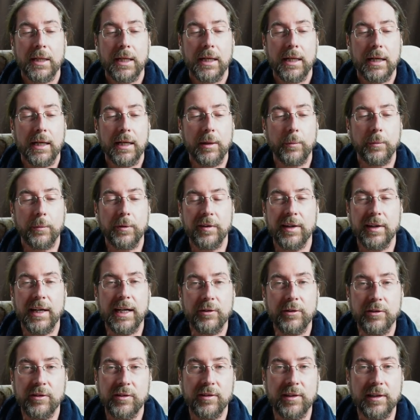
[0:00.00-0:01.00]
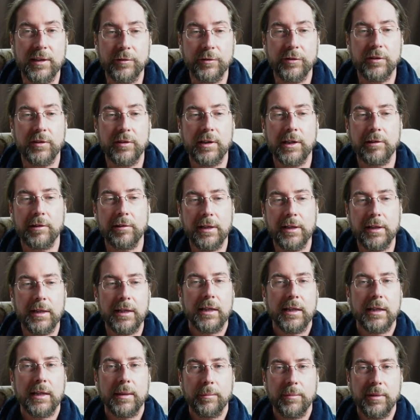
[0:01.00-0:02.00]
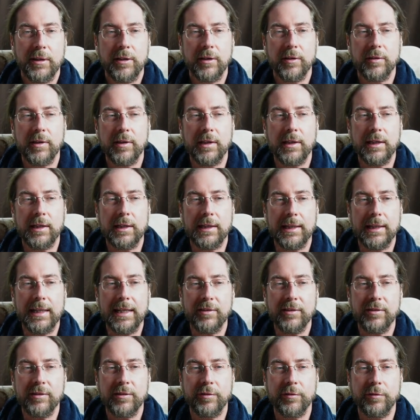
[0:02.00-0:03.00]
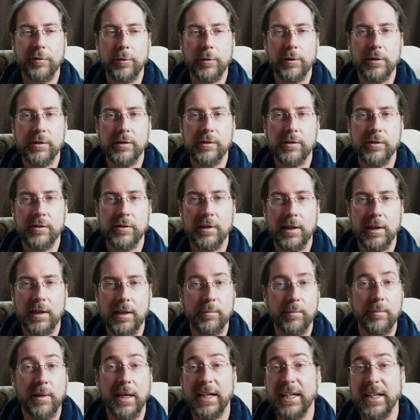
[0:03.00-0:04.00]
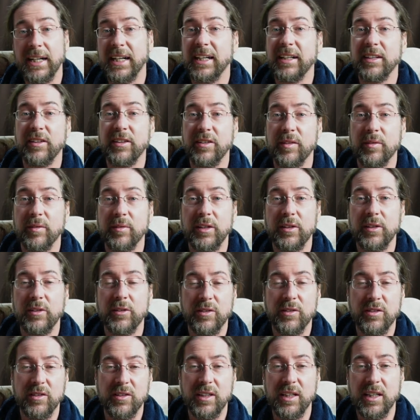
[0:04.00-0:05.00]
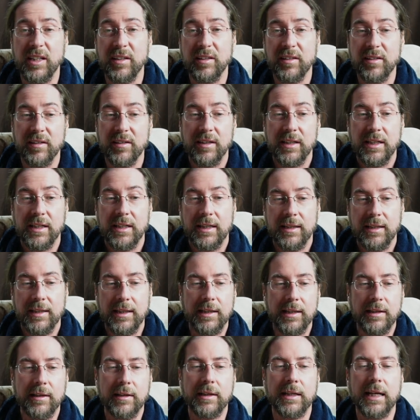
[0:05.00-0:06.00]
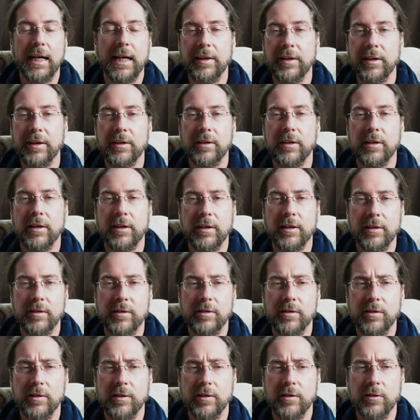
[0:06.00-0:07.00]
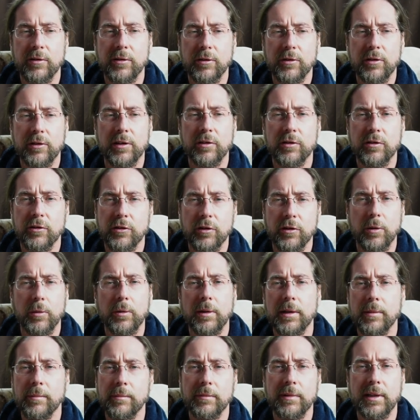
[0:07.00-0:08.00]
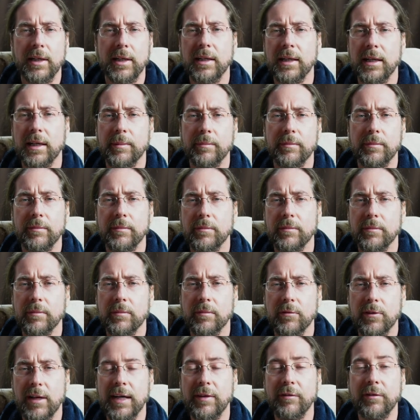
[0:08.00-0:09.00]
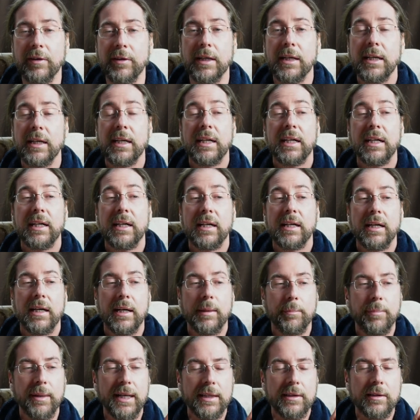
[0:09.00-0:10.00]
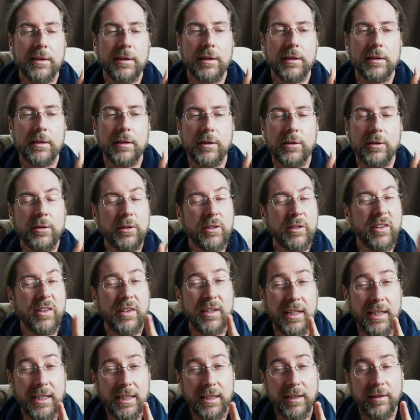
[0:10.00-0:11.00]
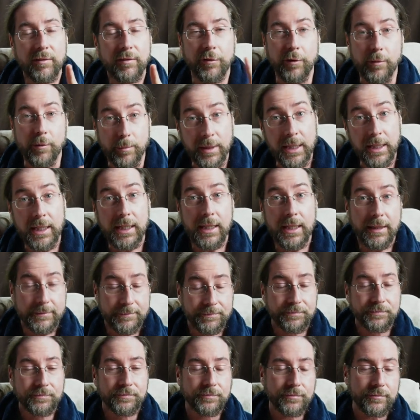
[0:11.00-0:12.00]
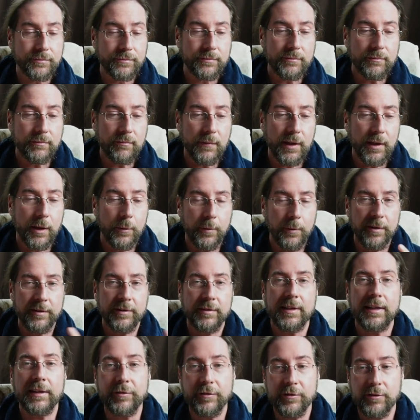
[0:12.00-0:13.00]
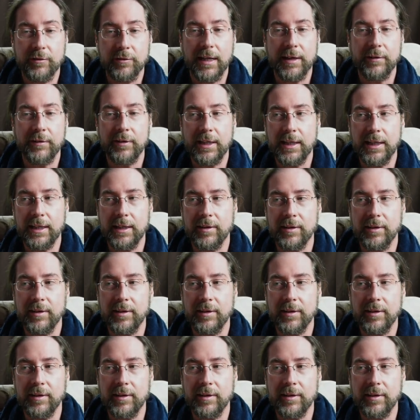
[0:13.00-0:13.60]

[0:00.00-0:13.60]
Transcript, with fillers: without self-steering because I need less force in my ID3 to steer than on other cars to just show them that I'm driving. Uh, but the good thing for me with self-driving is